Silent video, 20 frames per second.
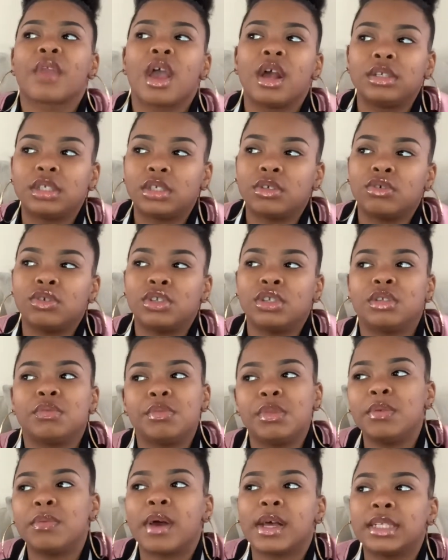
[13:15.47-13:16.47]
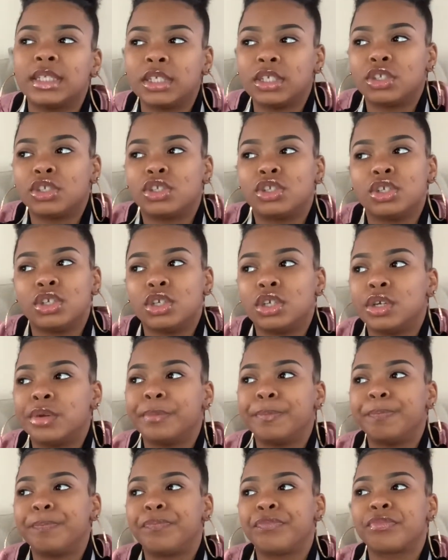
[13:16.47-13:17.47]
So it was just me, my
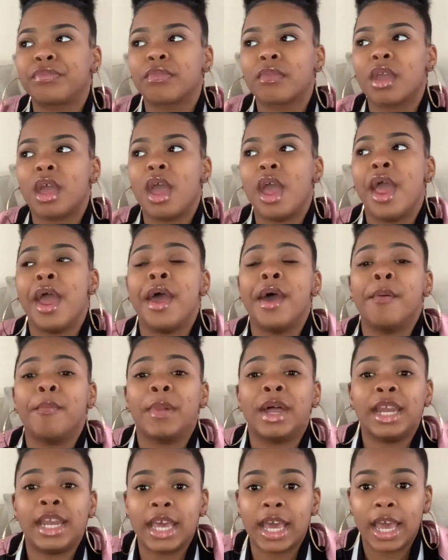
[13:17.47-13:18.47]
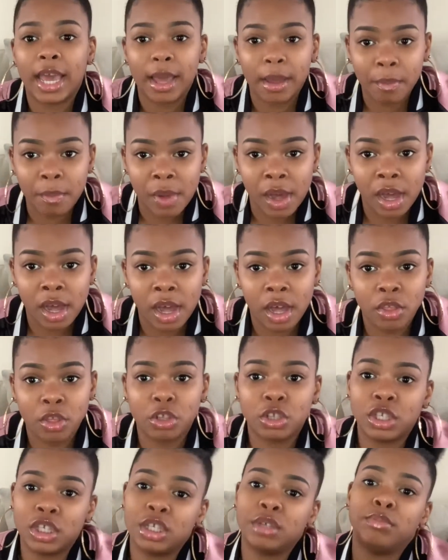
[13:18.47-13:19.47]
sister, and my dad. My other
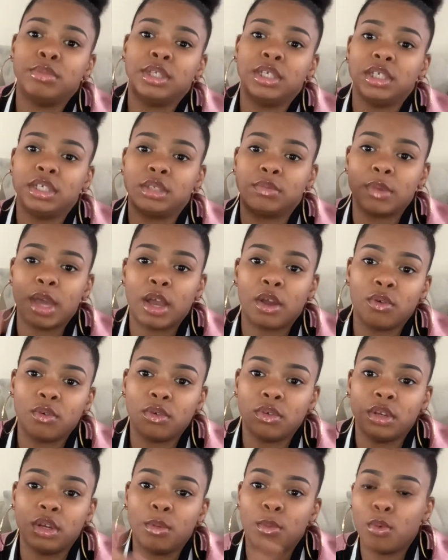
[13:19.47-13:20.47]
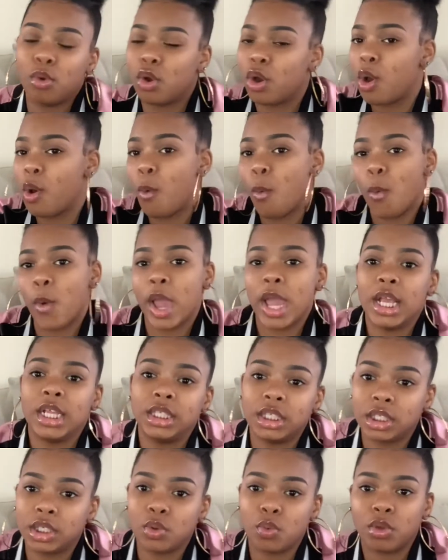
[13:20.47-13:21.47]
siblings, Michael and Amora,
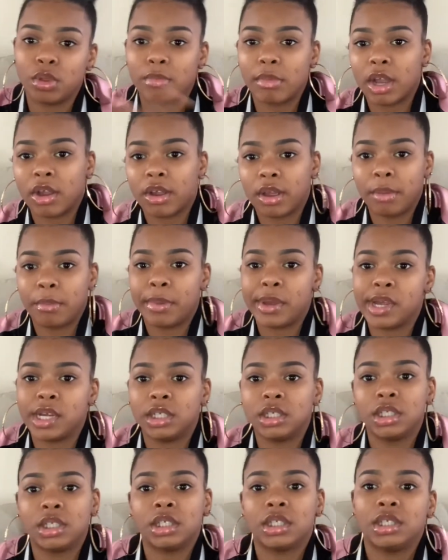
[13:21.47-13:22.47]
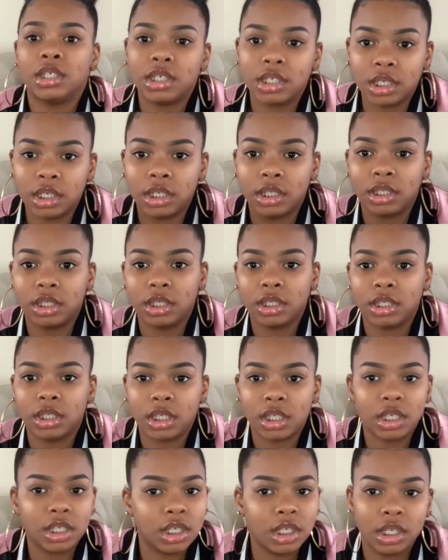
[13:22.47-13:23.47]
went with my grandparents and
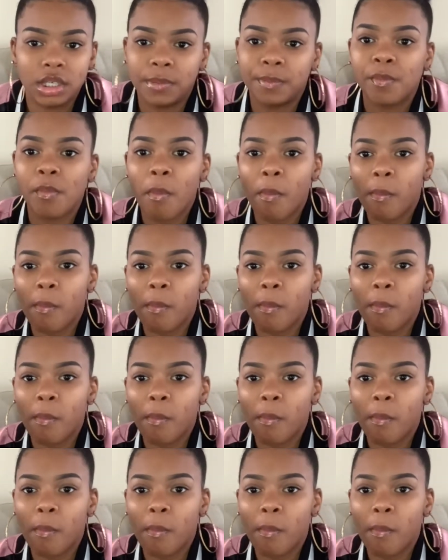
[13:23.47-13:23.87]
Delisa and